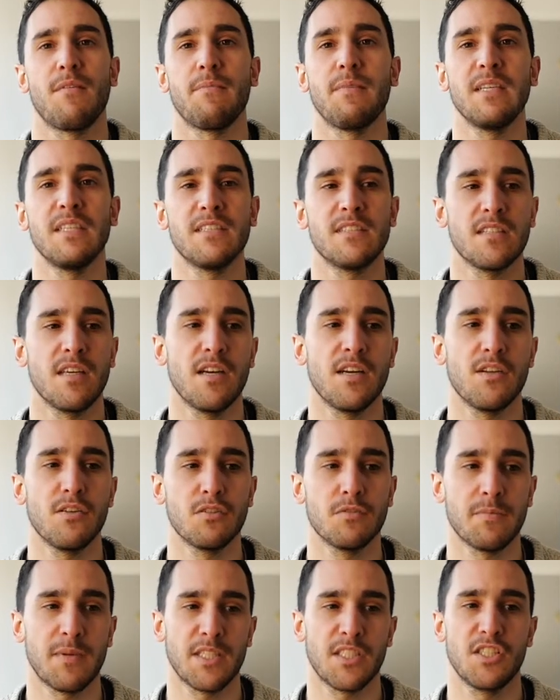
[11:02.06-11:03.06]
a
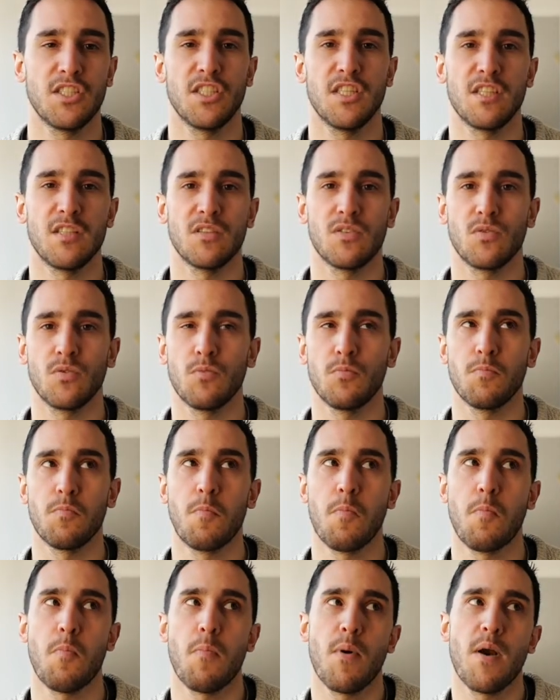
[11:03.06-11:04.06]
mysterious machine to
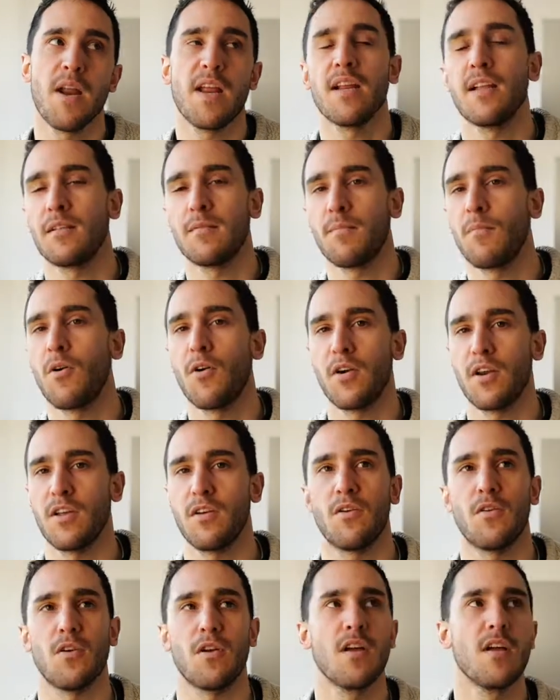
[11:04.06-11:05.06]
bring money
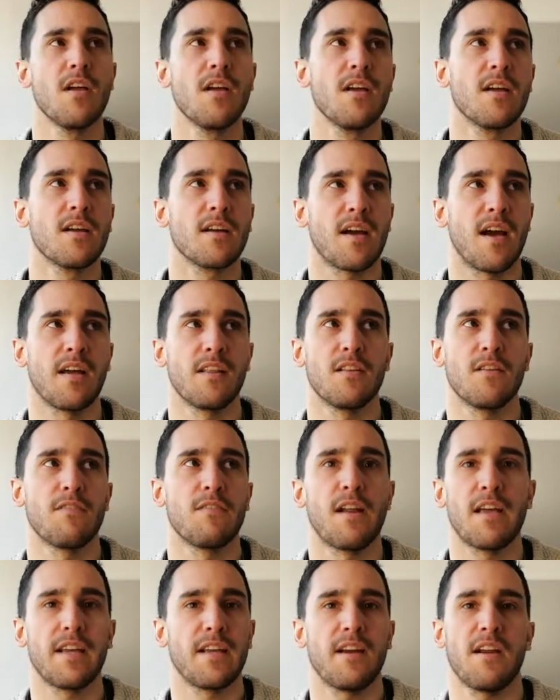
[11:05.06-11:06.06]
or kind of
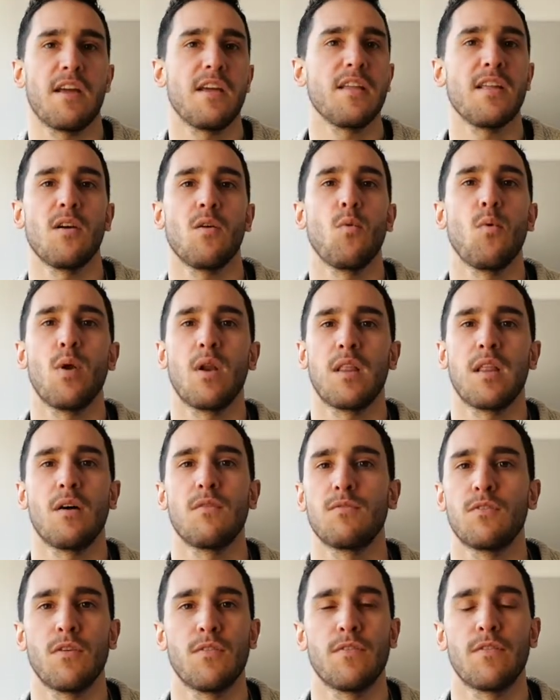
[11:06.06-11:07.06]
like creating wealth
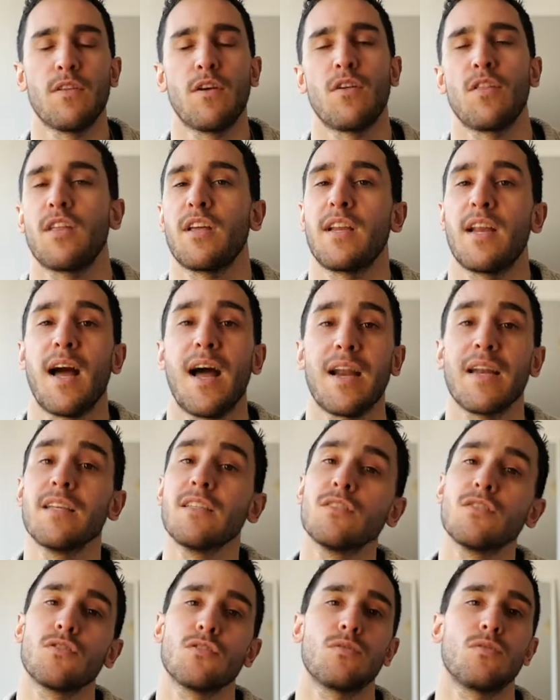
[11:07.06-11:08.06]
out of nothing, and
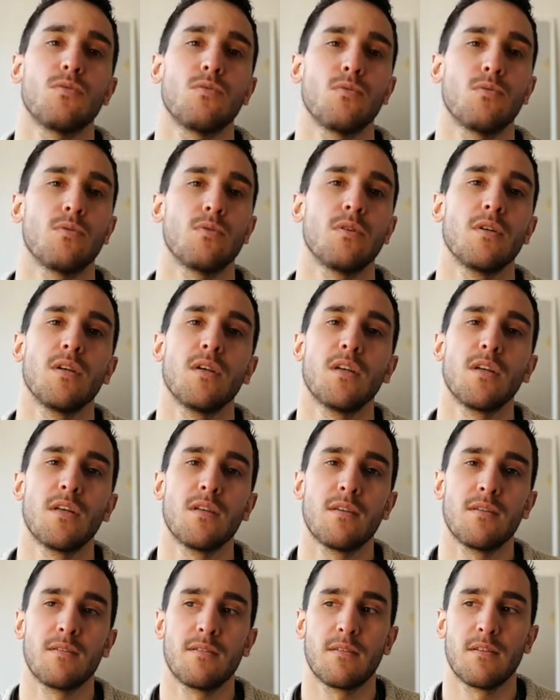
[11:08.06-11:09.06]
it's not true.
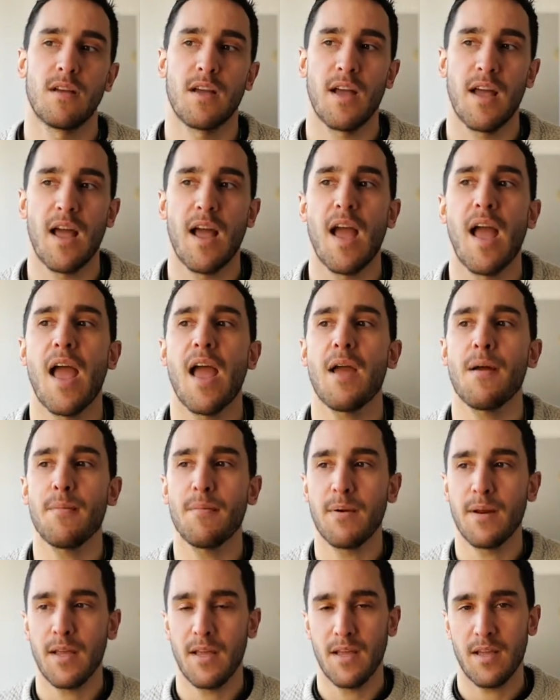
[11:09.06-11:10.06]

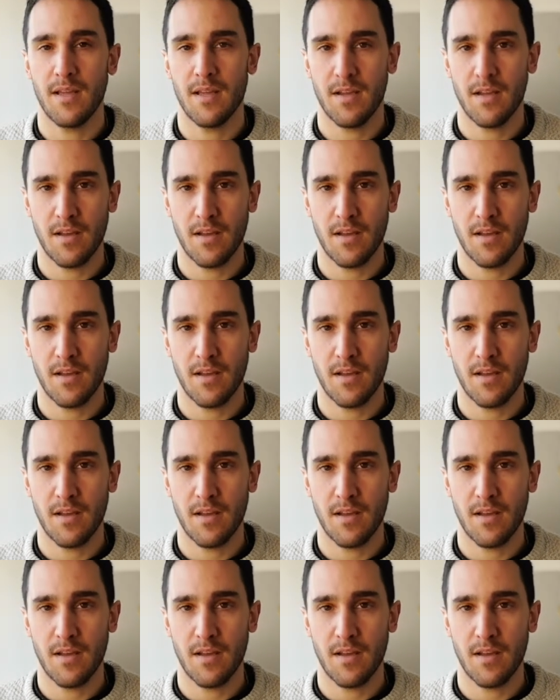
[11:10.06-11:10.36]
Everything